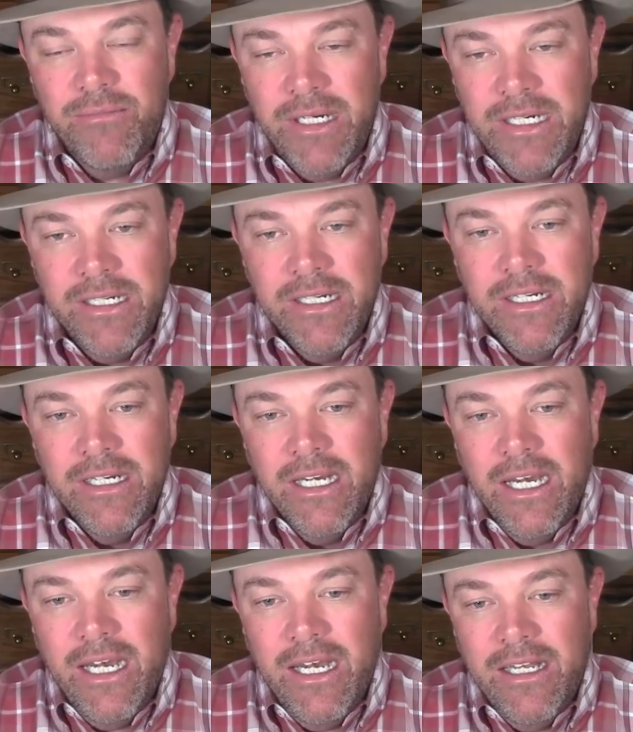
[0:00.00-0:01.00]

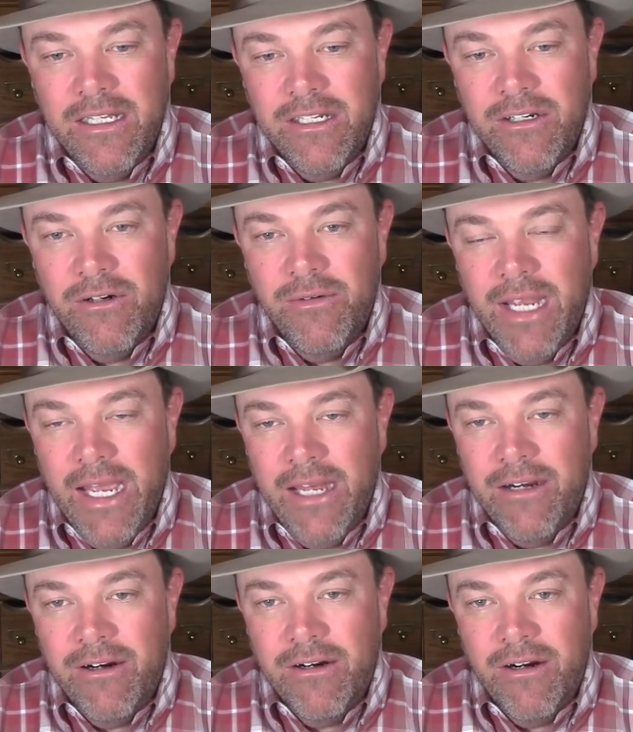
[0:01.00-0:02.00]
But, you know, we
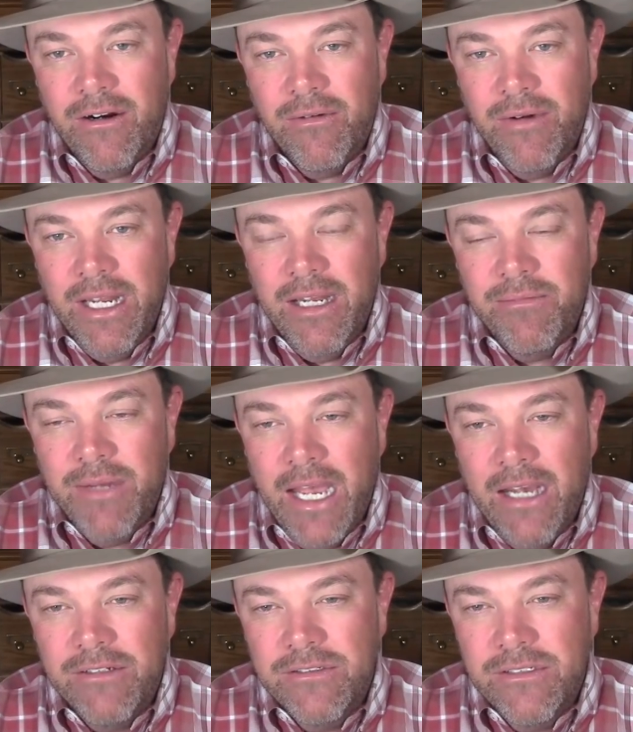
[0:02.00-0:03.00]
had our way up
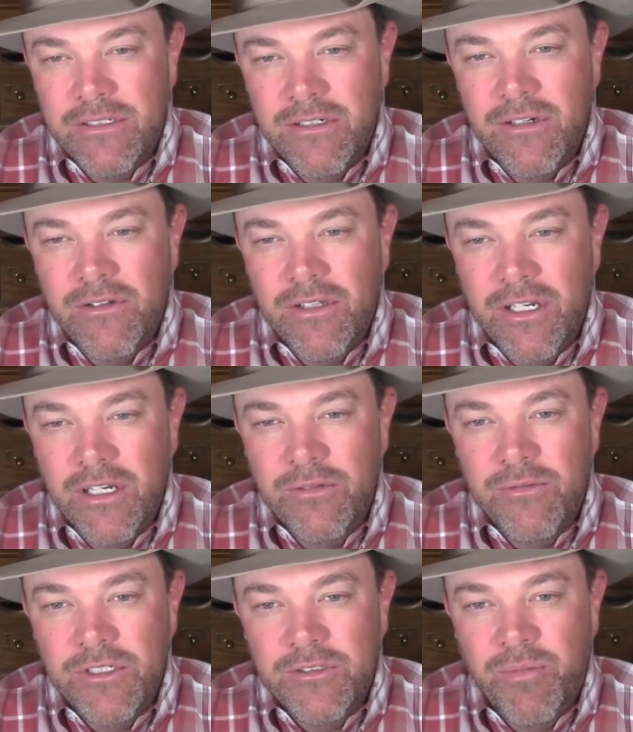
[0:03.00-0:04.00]
cows, you know, the good
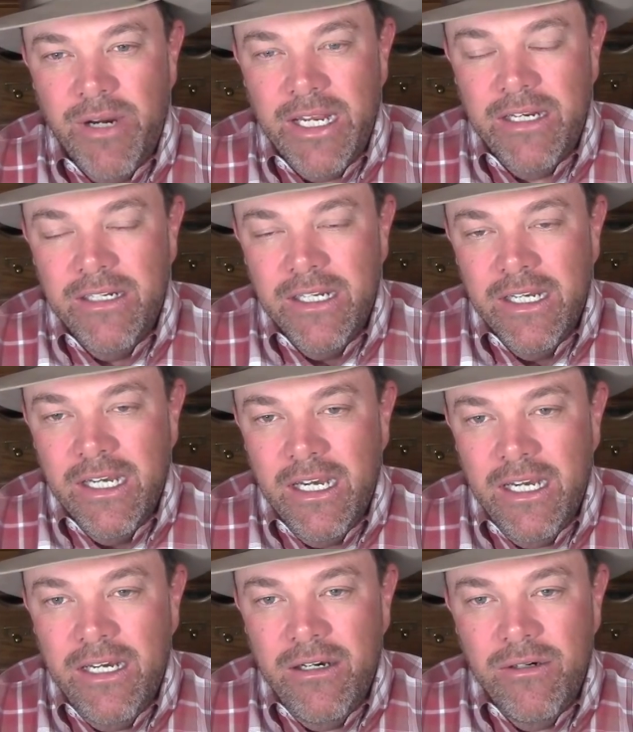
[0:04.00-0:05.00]
ones bringing
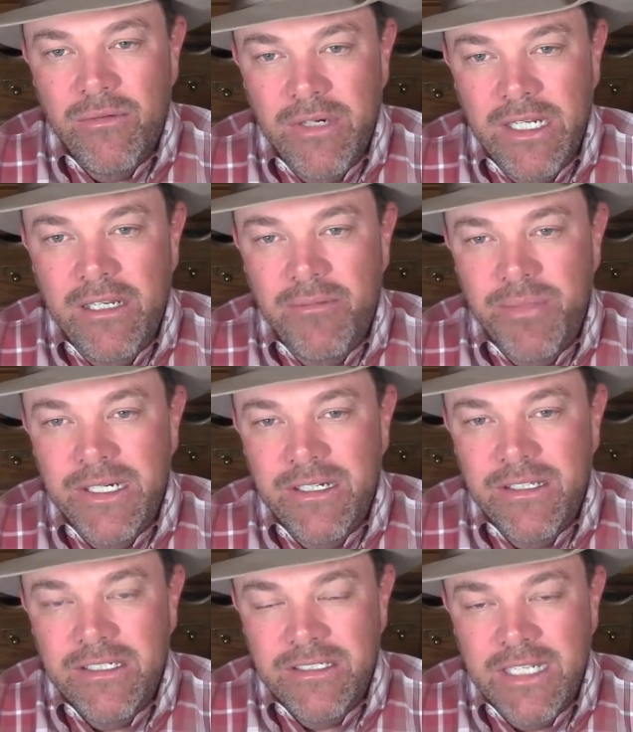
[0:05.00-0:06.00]
well up into
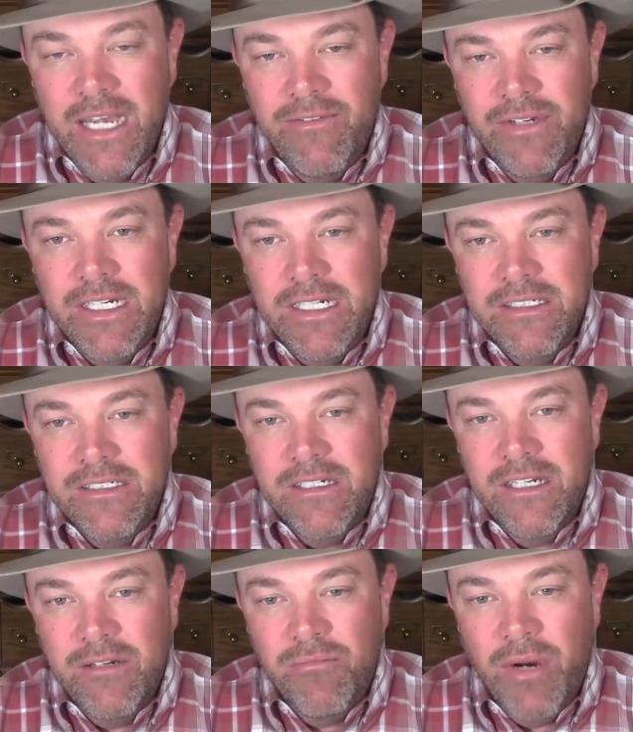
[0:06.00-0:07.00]
the 70s
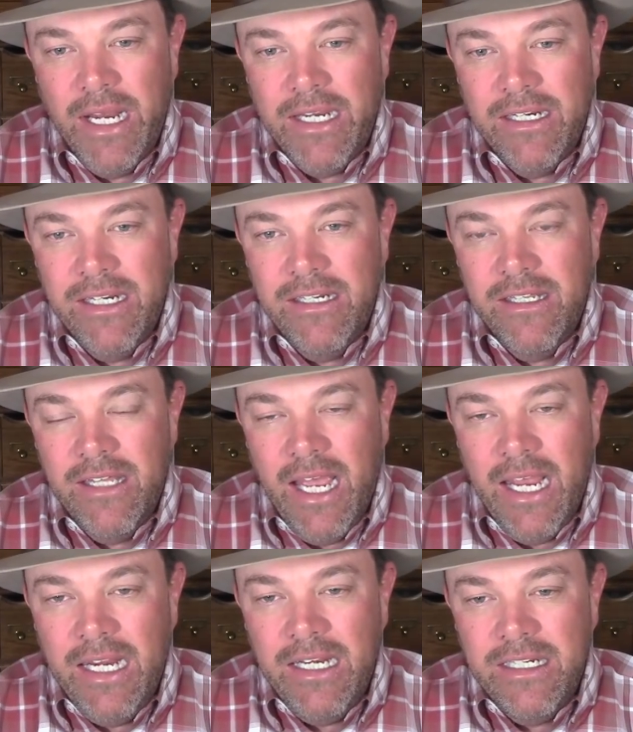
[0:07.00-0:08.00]
and breaking into the
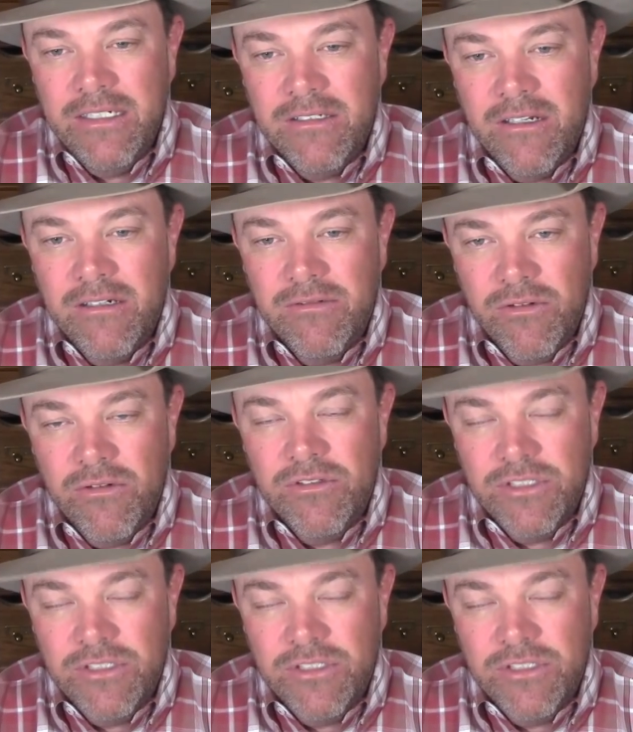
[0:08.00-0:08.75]
80s on